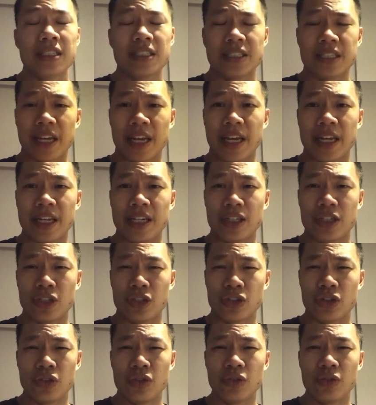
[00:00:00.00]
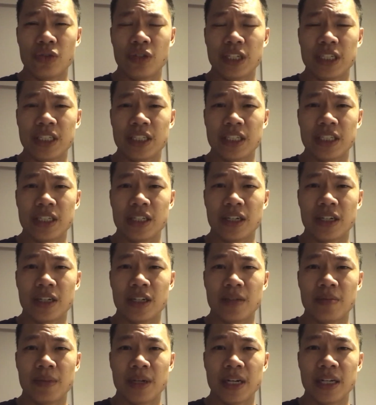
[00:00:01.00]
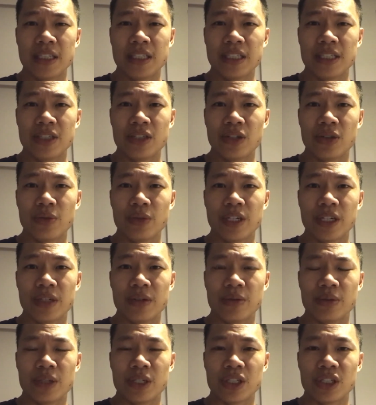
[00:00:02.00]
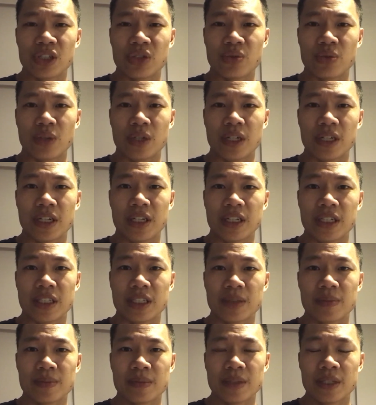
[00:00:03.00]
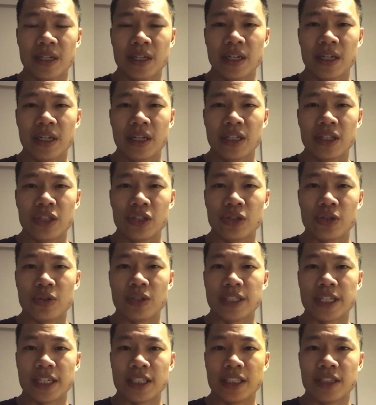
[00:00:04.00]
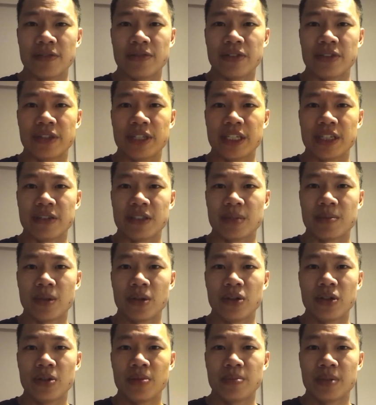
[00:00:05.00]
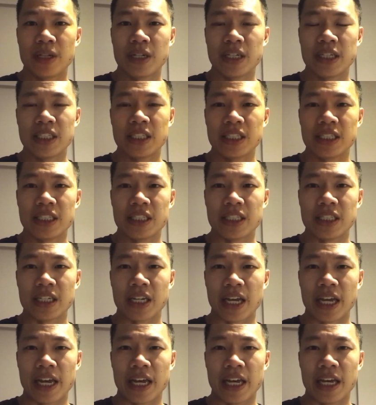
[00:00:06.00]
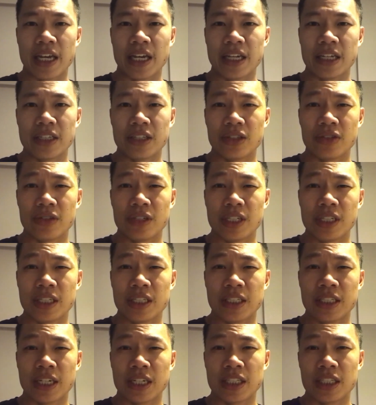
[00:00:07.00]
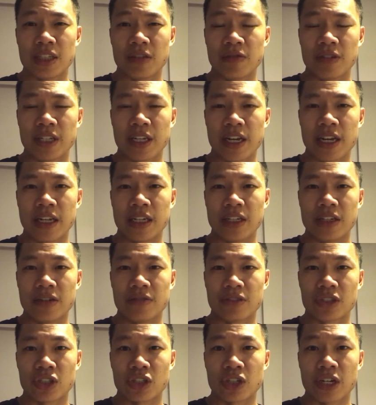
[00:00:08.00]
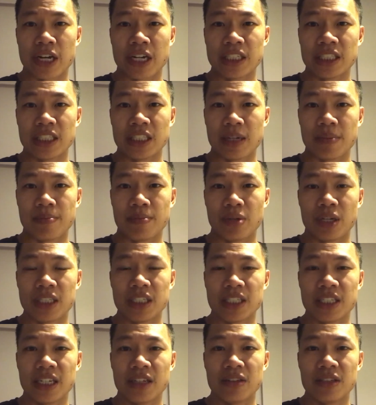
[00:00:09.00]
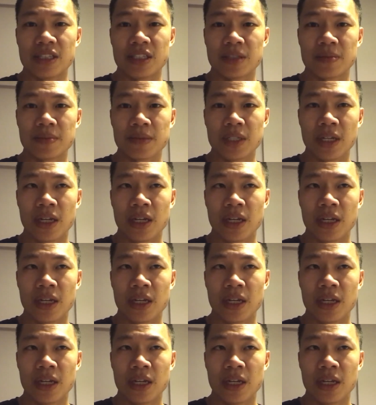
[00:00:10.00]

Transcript: day 2 listed on my deload week, which was 2 sets of 3 of spoto press and 3 sets of 10 of tricep press downs.